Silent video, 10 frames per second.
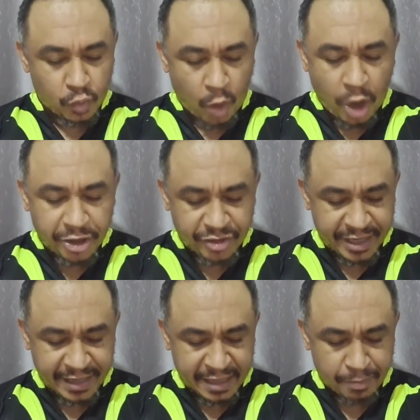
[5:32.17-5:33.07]

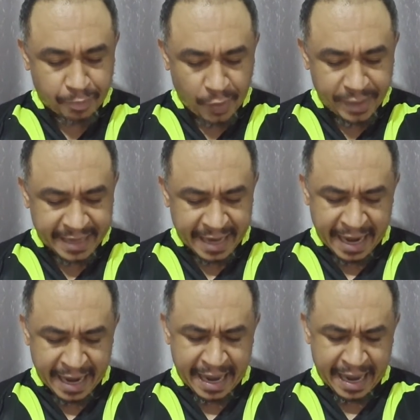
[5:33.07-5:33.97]
wondering at a point
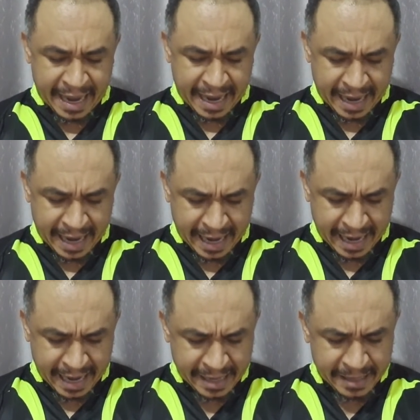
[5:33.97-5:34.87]

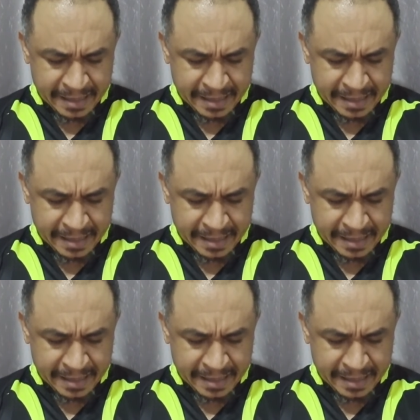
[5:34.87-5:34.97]
that